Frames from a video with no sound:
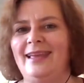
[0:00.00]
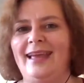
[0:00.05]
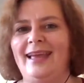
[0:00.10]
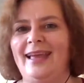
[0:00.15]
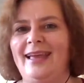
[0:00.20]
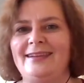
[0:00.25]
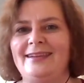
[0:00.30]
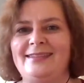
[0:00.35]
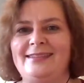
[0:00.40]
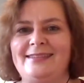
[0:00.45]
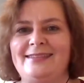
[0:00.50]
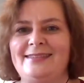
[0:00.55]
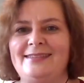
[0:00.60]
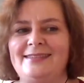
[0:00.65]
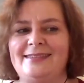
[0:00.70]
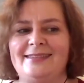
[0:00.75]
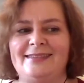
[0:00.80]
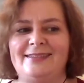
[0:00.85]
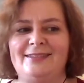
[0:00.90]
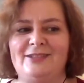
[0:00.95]
It's
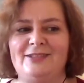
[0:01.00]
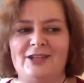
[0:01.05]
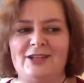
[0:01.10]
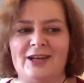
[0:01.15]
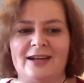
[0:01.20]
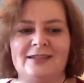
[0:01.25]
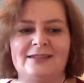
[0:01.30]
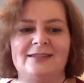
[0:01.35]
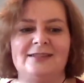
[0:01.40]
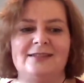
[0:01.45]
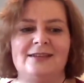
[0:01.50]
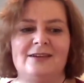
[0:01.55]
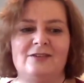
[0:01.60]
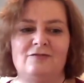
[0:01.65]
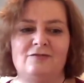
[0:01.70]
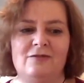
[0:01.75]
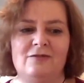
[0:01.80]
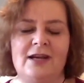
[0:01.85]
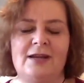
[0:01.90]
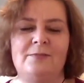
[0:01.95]
just a
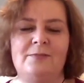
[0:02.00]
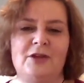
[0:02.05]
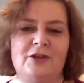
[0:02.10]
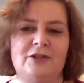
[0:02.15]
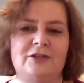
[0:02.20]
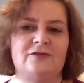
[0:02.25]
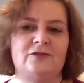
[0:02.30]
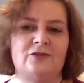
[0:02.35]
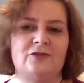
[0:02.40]
really beautiful